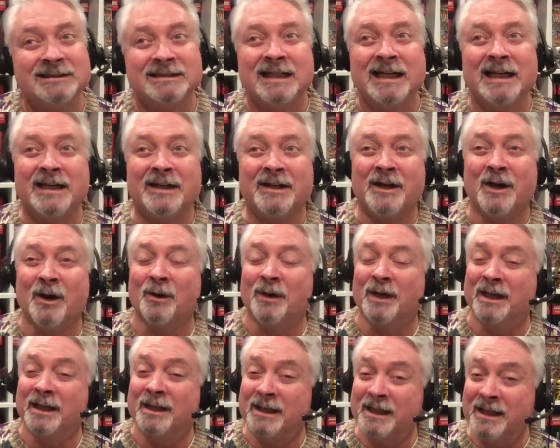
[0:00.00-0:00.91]
I don't know.
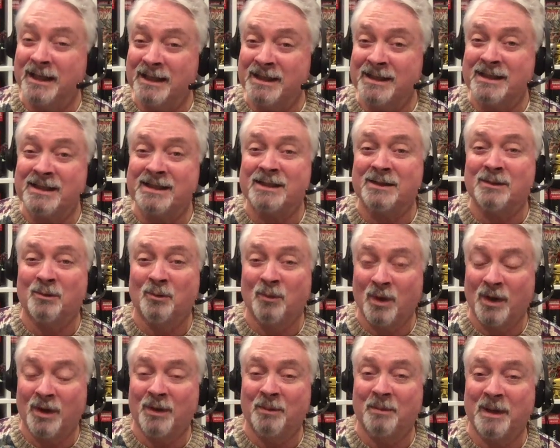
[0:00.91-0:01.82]
It is
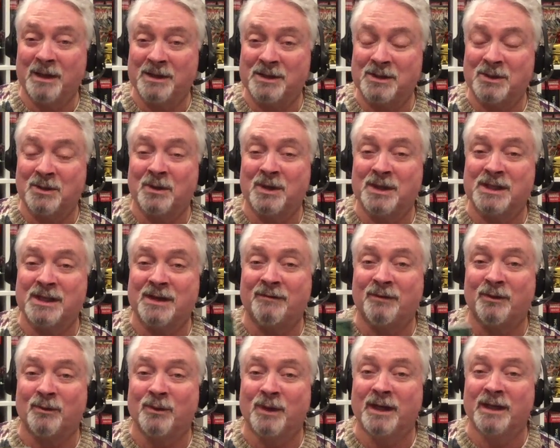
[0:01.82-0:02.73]
one of the best stories
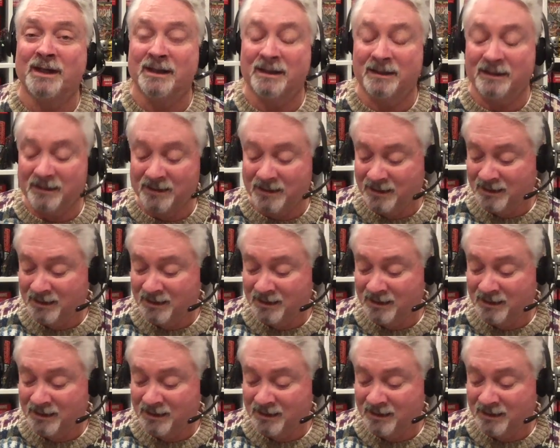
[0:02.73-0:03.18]
ever written.